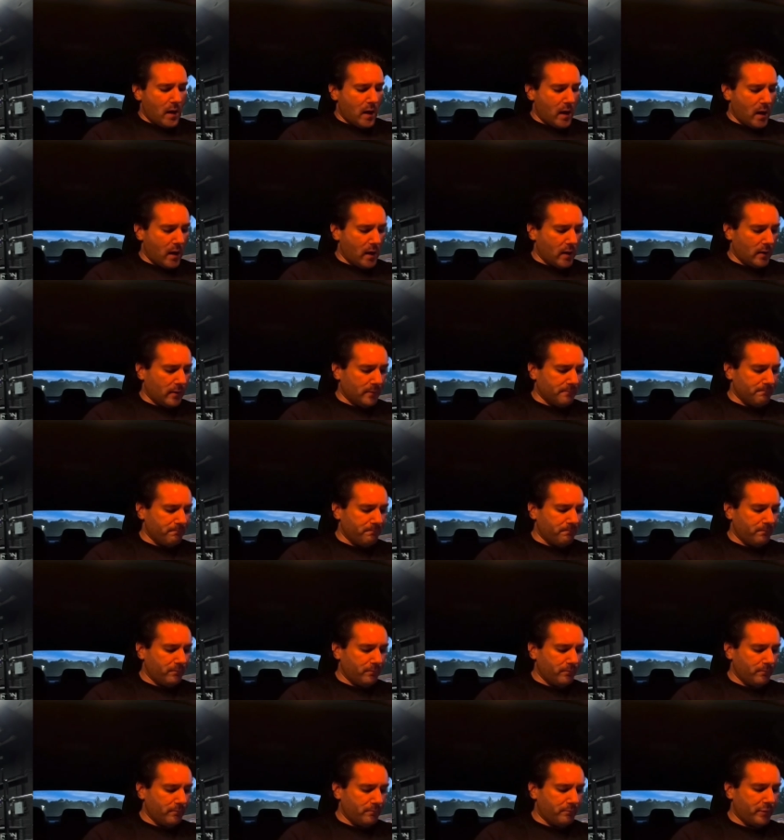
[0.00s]

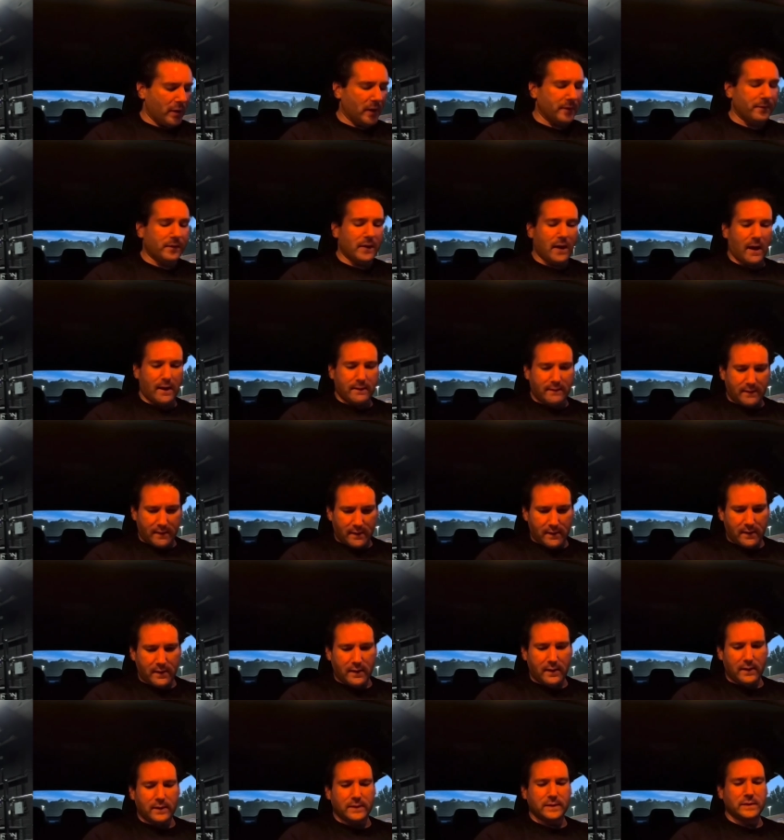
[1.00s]
But the idea
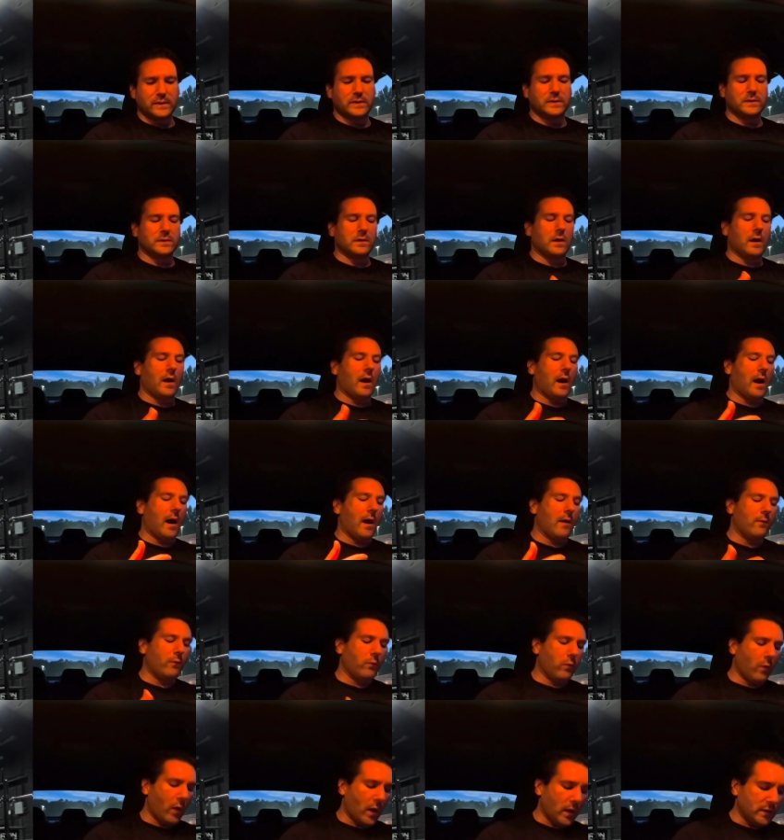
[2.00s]
is I
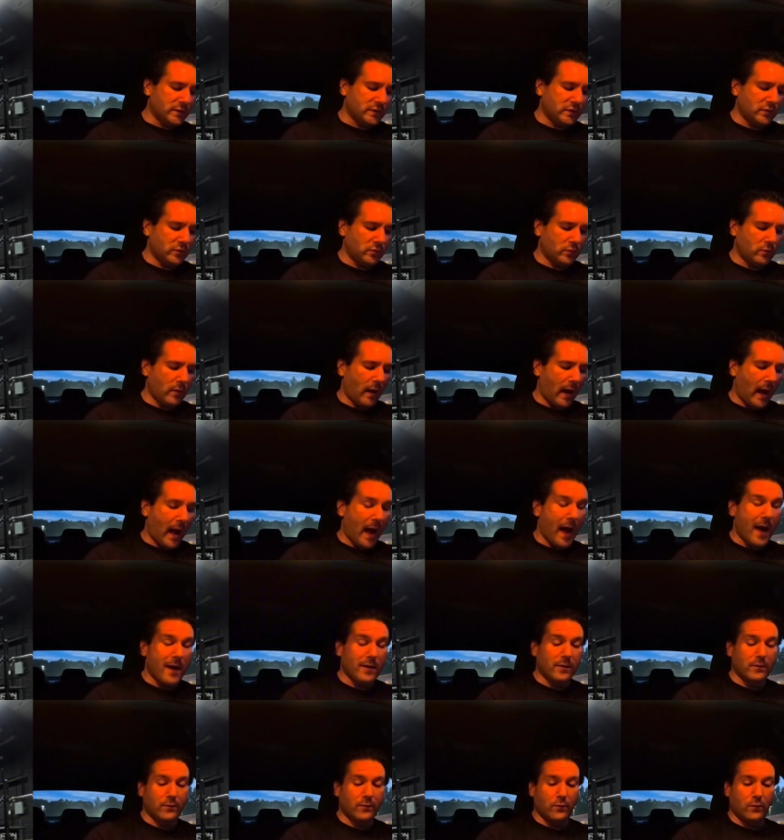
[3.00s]
want to
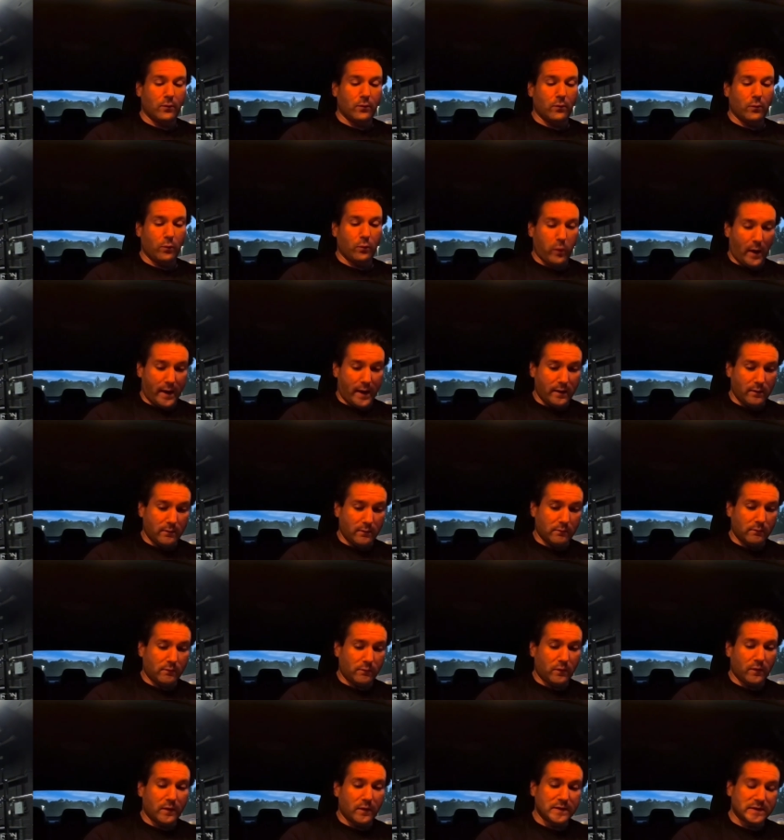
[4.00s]
add weight
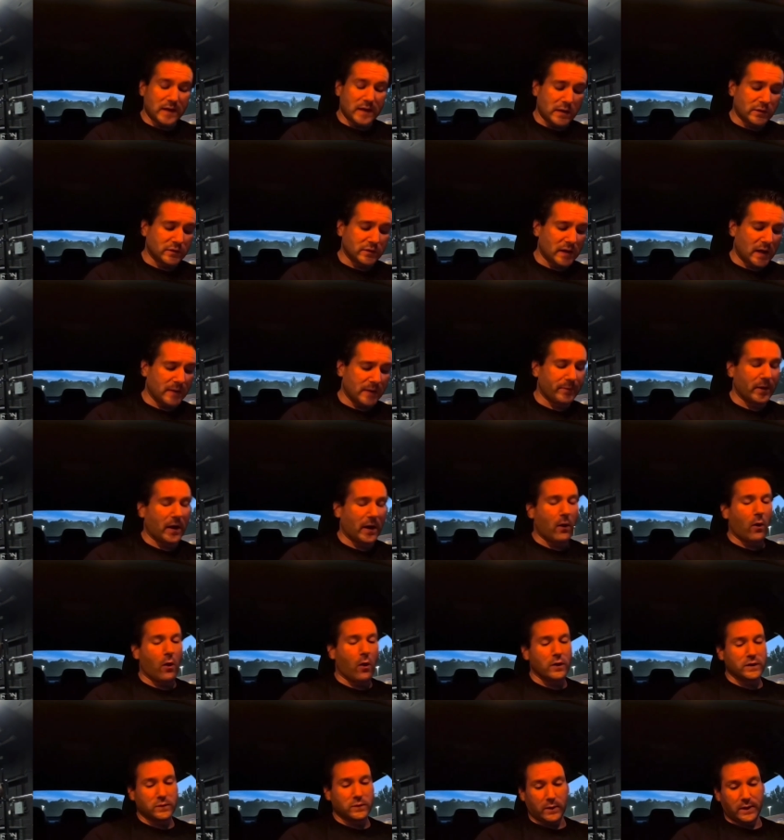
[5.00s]
to this exercise, but I
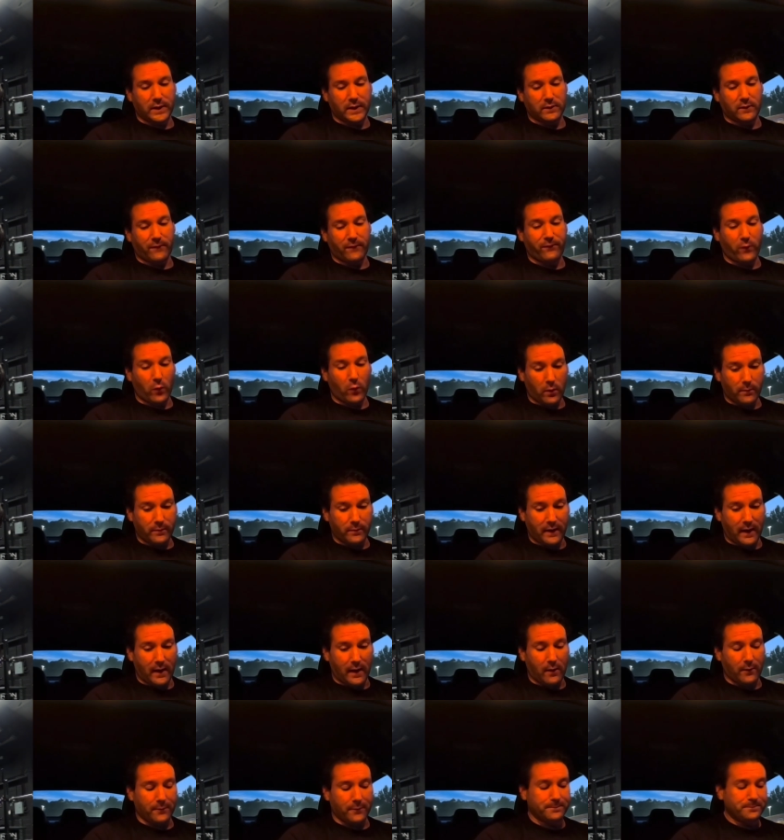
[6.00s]
also want to get the form
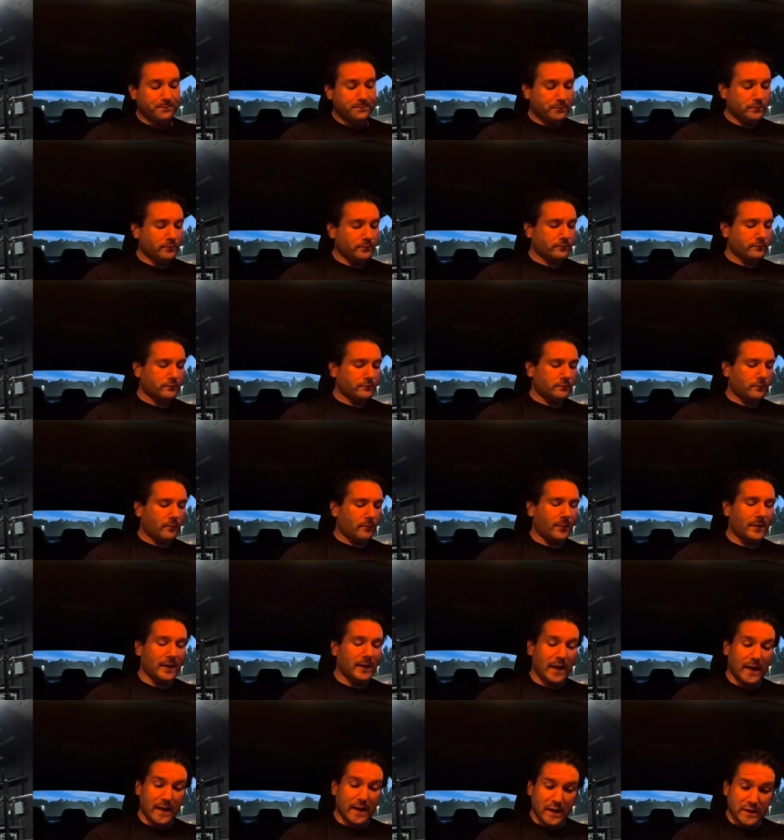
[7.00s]
down.
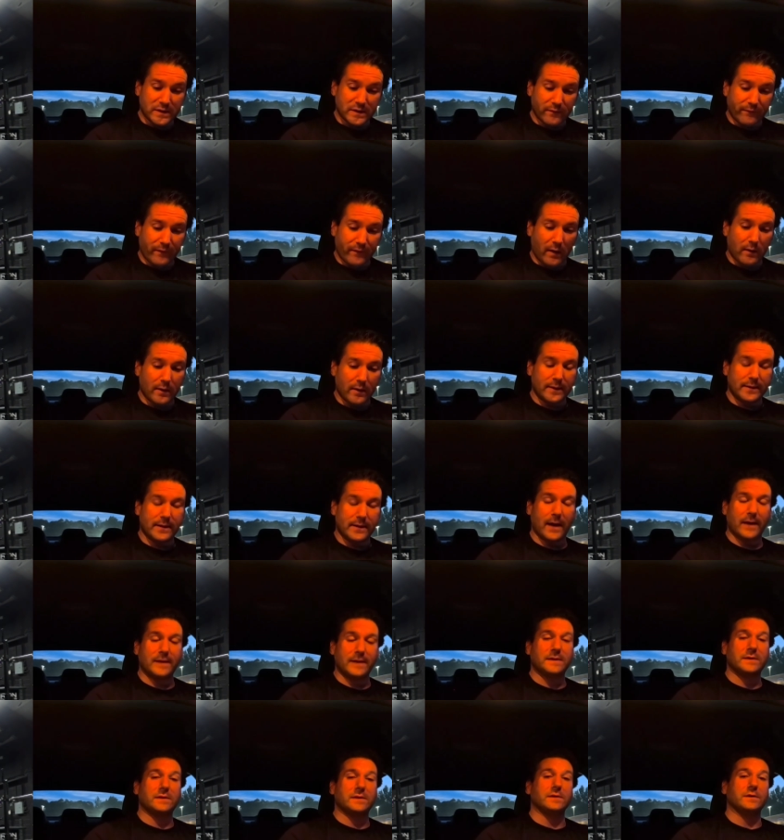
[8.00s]
It is a very
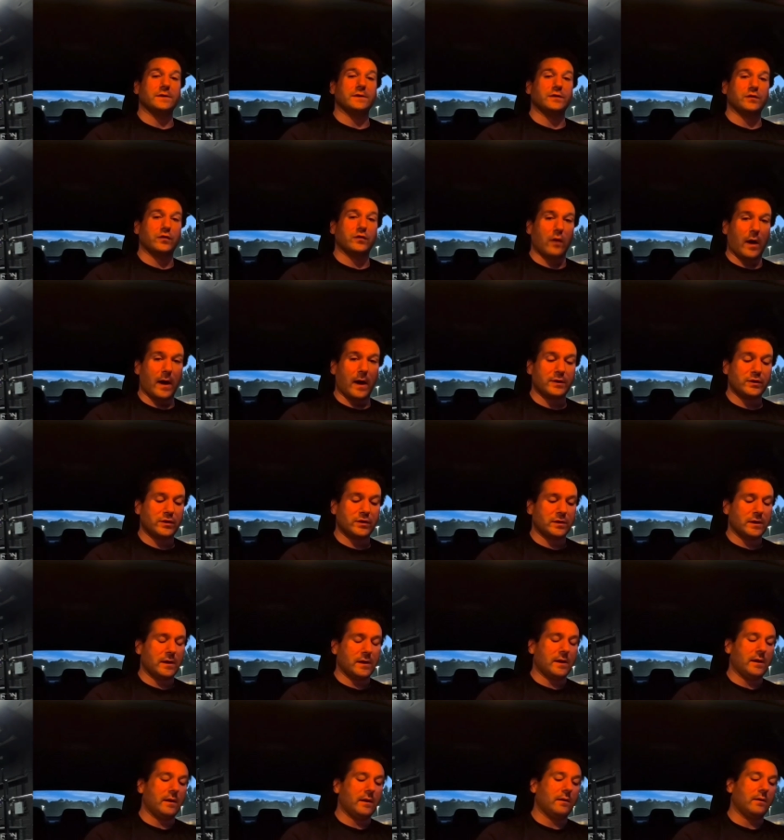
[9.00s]
nice stretch
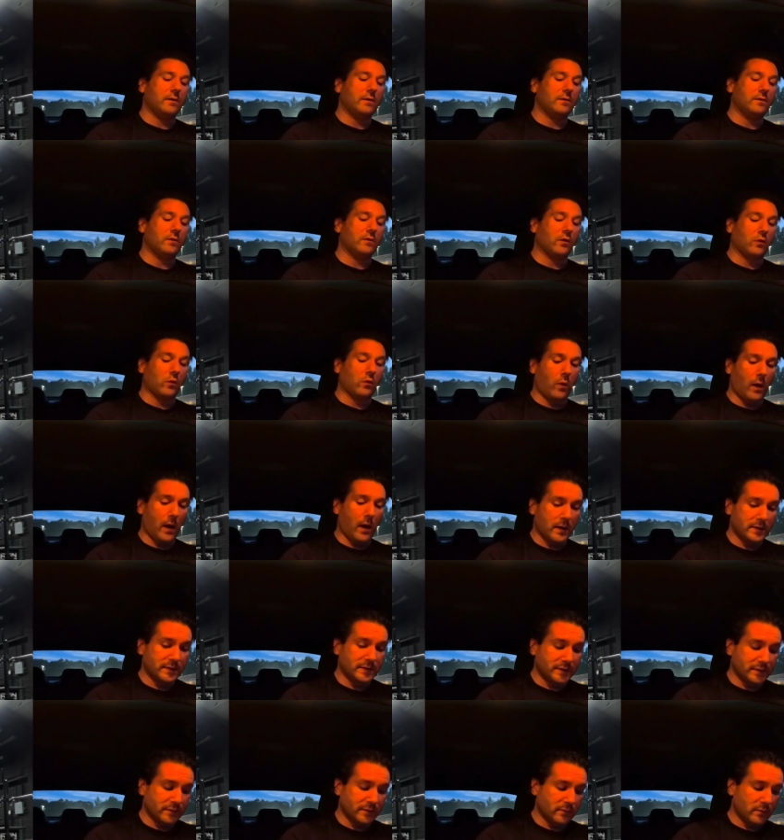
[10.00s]
in your
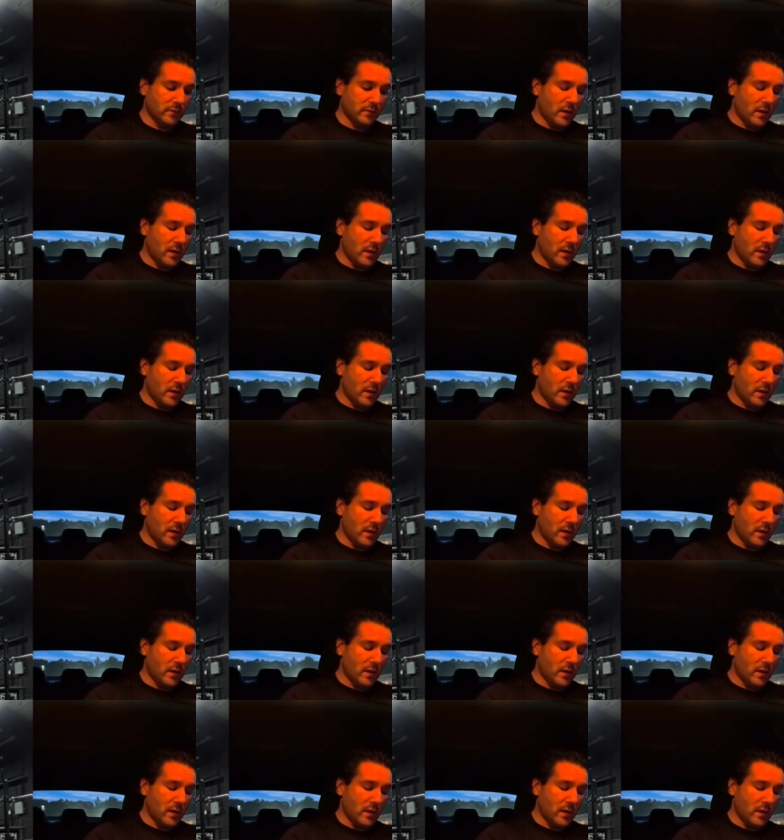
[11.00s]
quads.